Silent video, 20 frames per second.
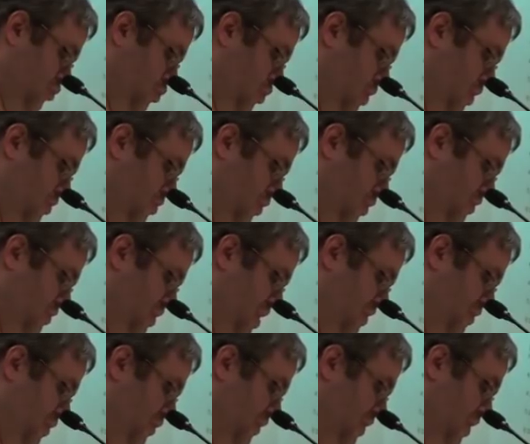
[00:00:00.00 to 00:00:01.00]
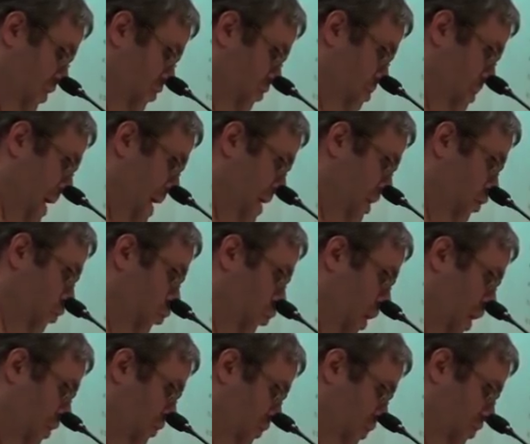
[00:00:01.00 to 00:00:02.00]
Schwartz are in favor of an expanded
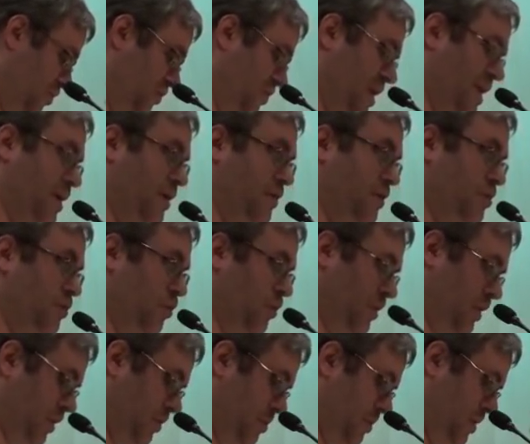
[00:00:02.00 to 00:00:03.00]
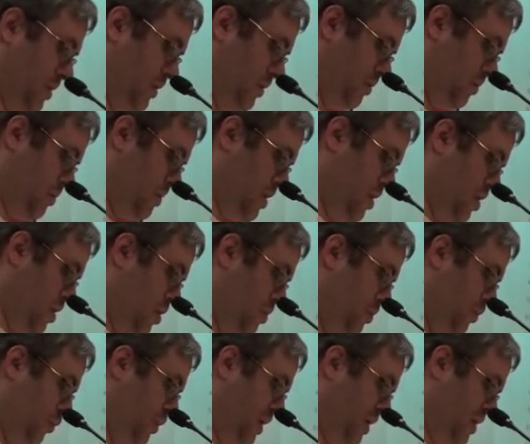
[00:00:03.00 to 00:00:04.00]
welfare state on the Nordic model,
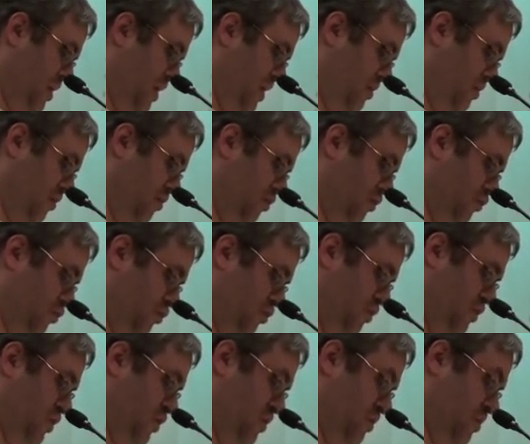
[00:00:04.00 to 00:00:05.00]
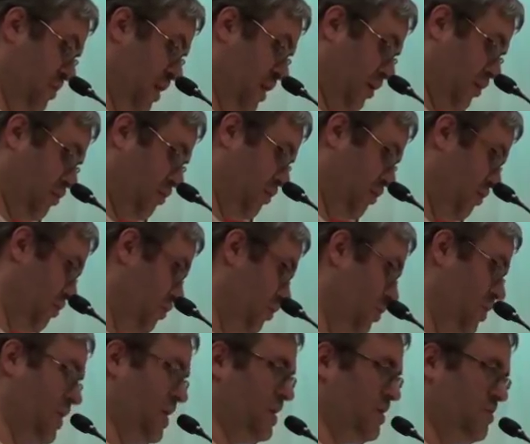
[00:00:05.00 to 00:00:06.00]
but recognize that socialism and democracy is
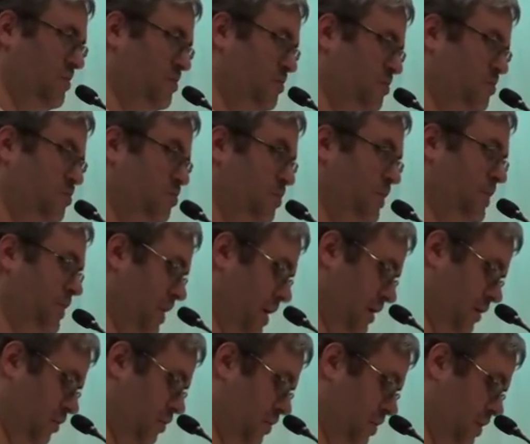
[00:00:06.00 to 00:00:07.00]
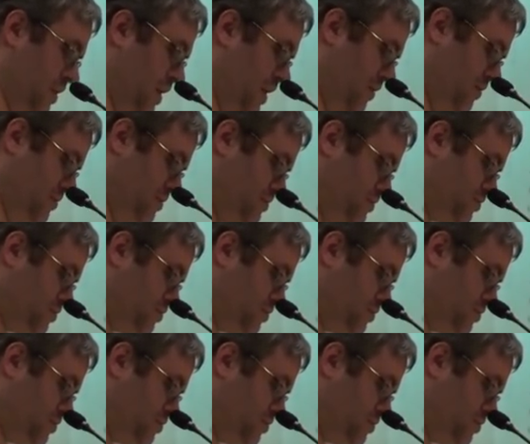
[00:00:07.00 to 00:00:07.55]
good, but not good enough.